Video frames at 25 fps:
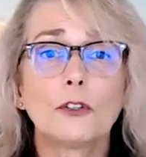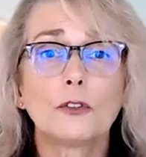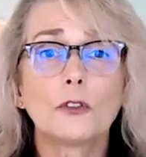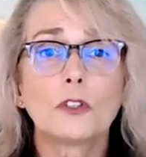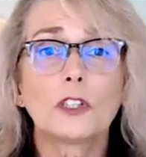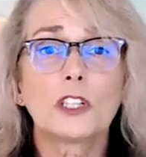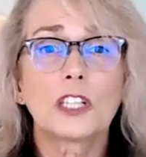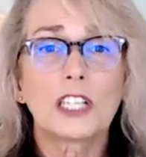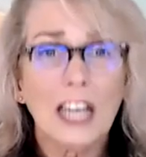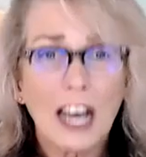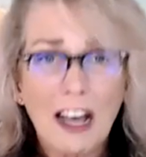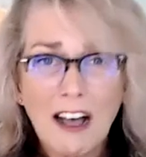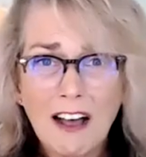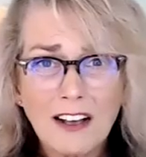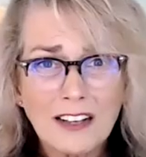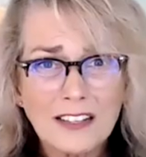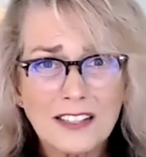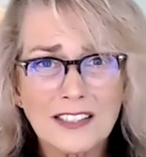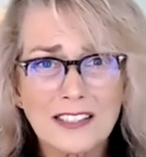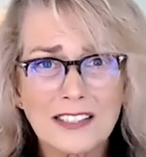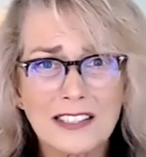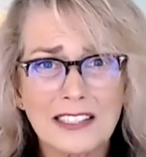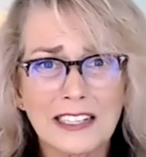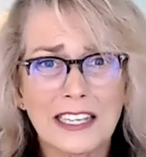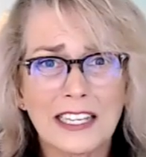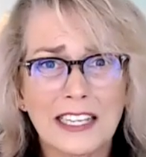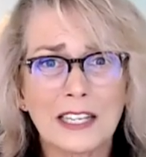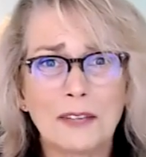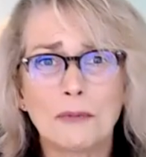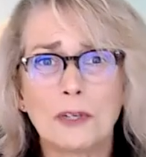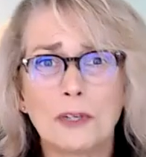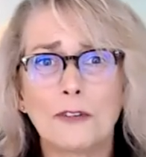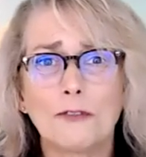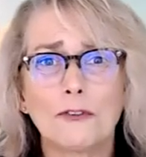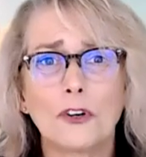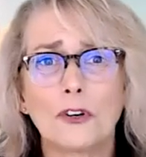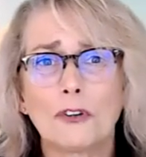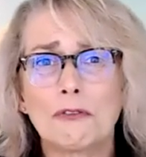ghastly. We've
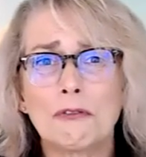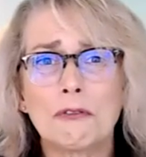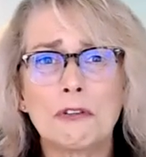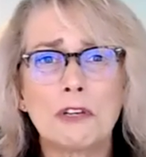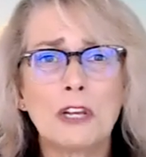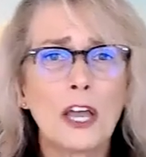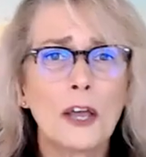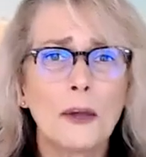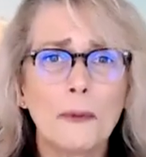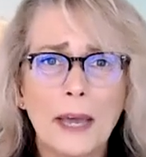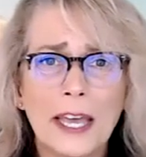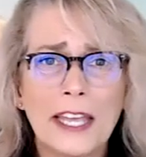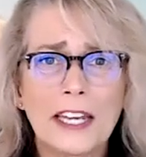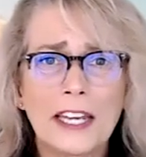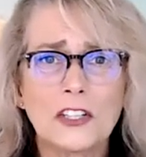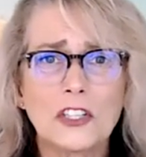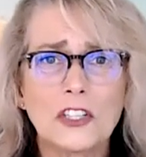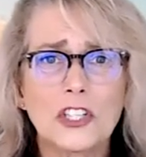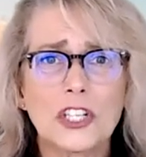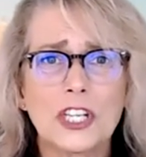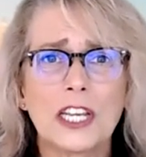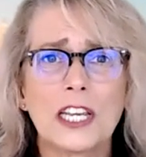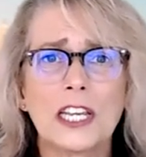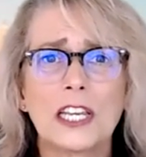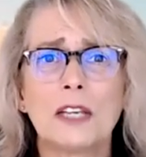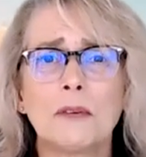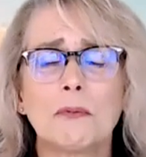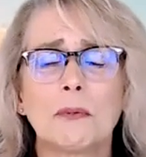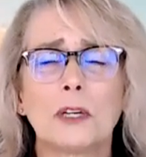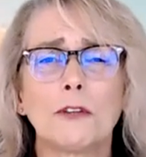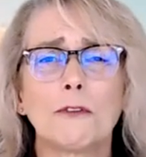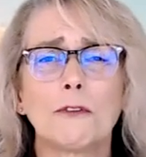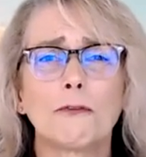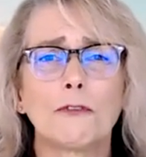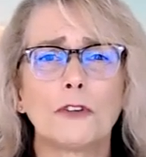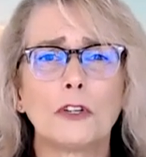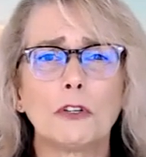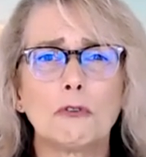got no energy. We
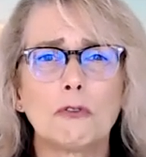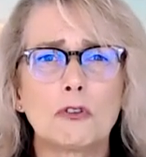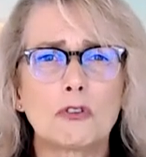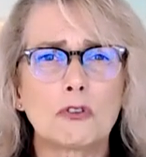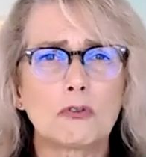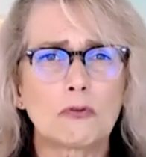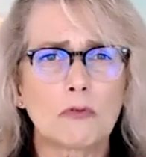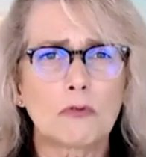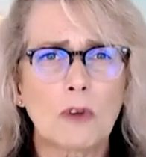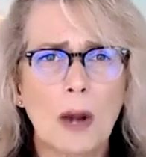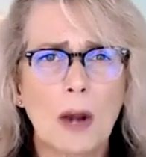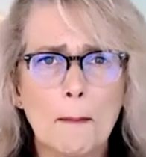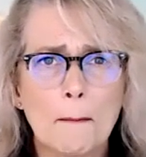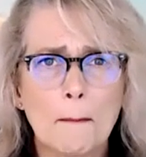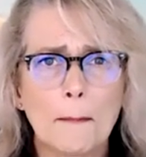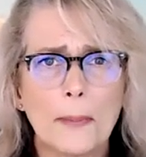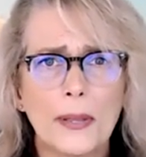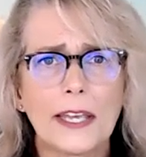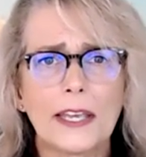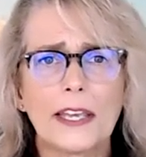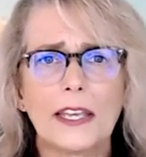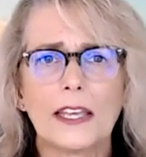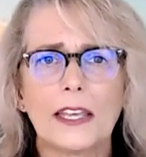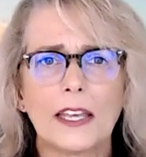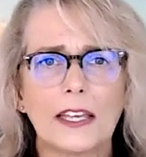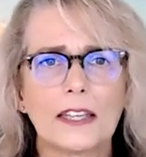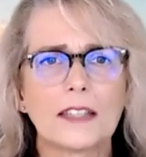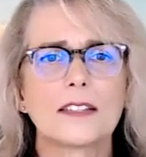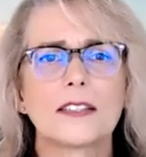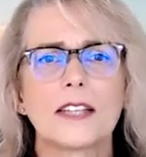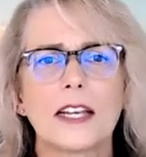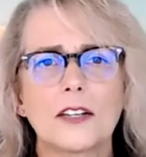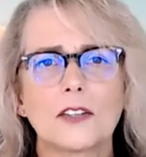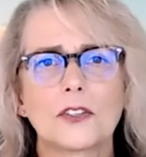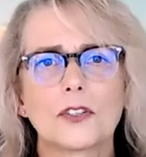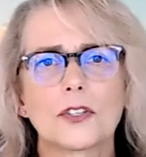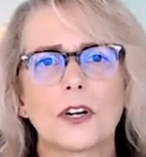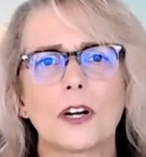feel grumpy, et
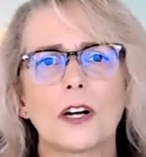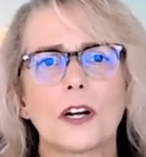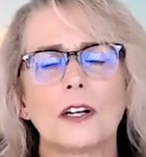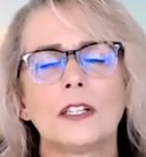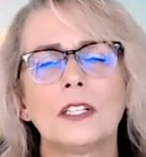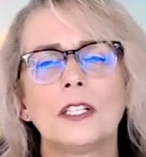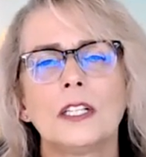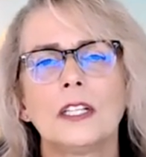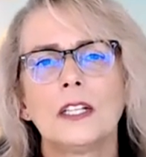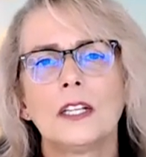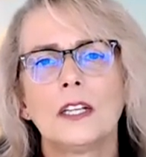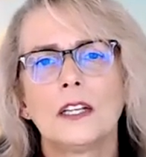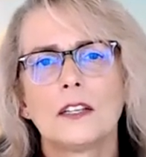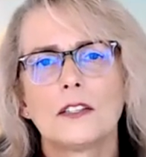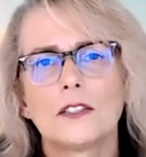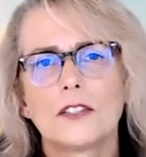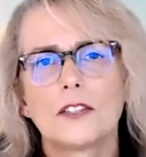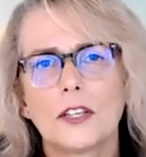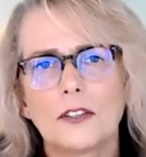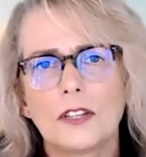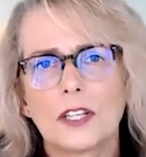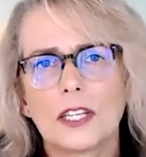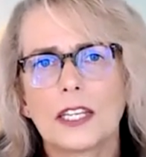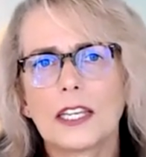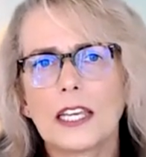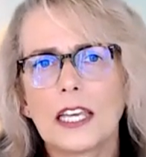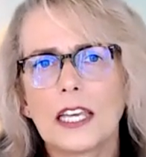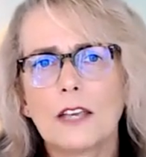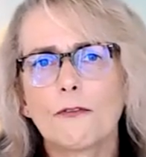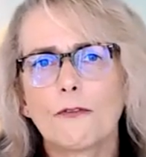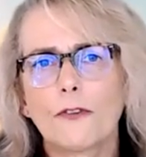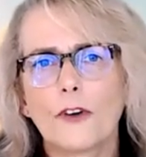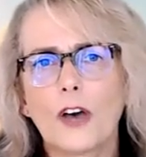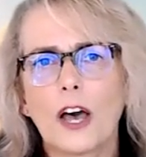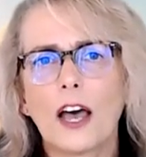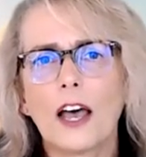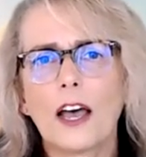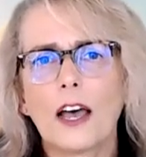cetera. So the key for
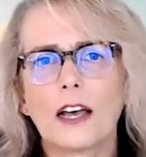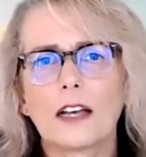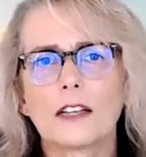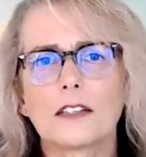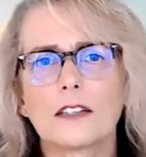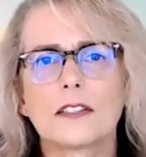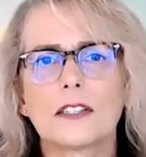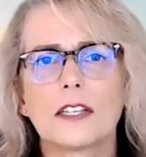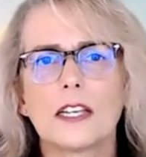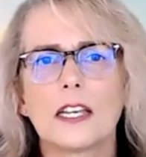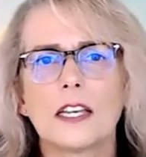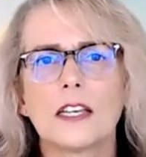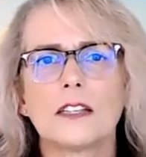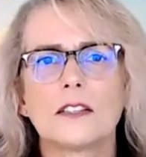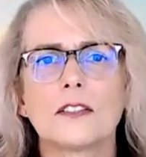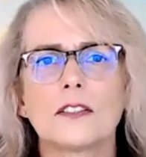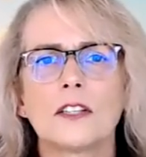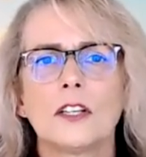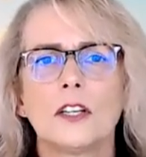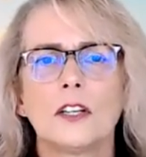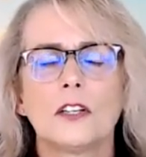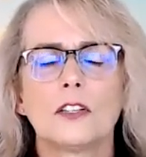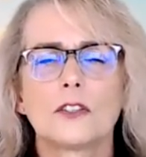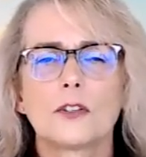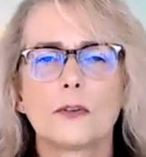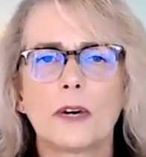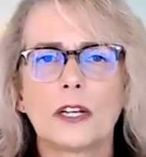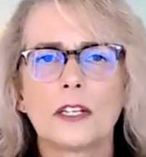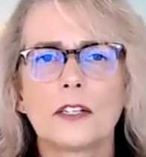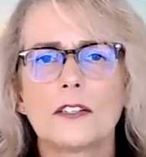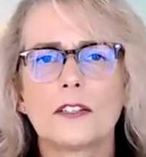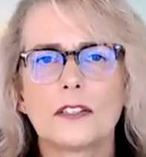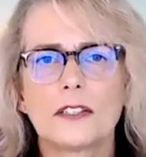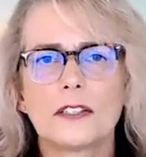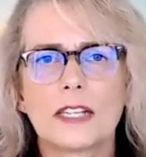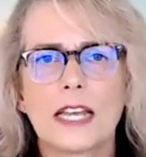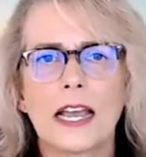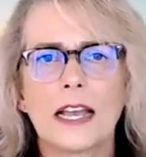us is to
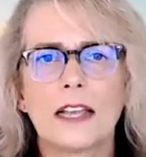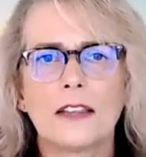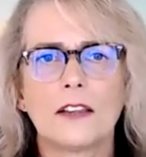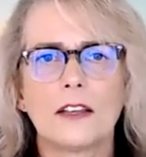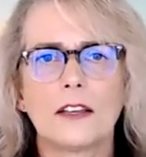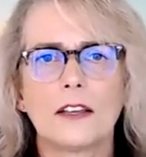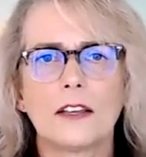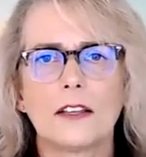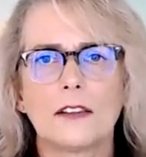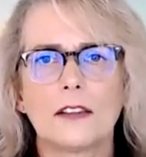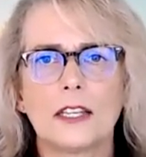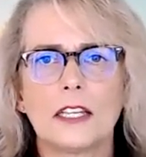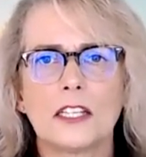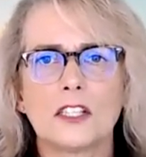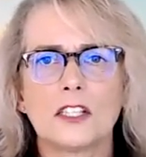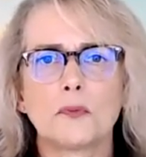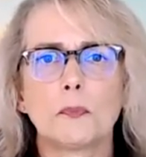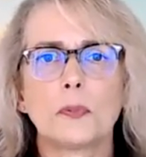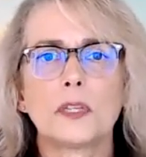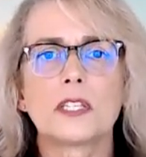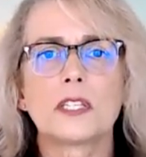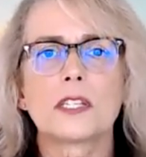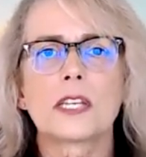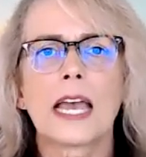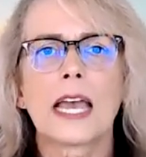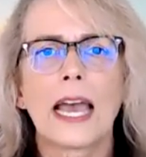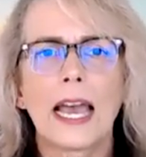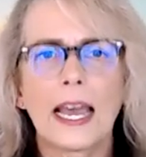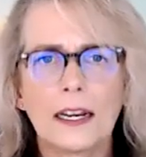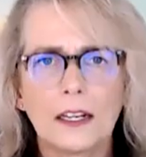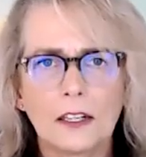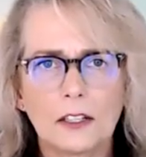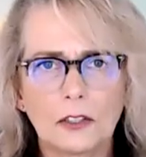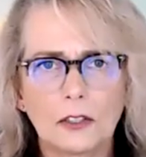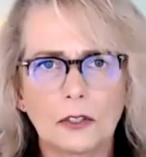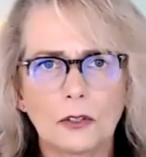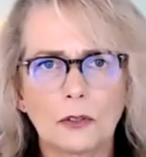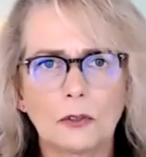understand that these
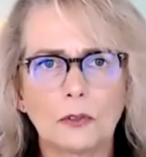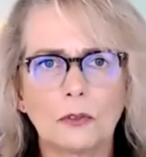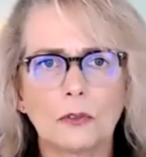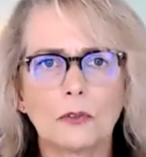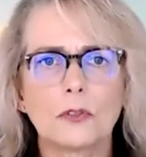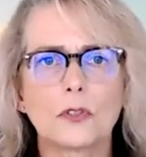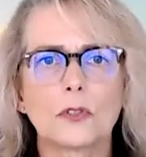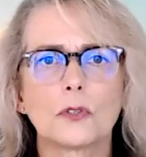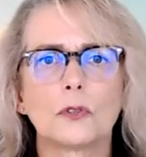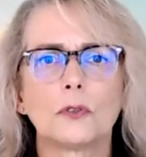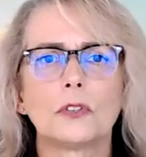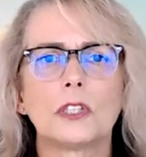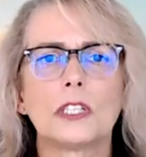botanicals or these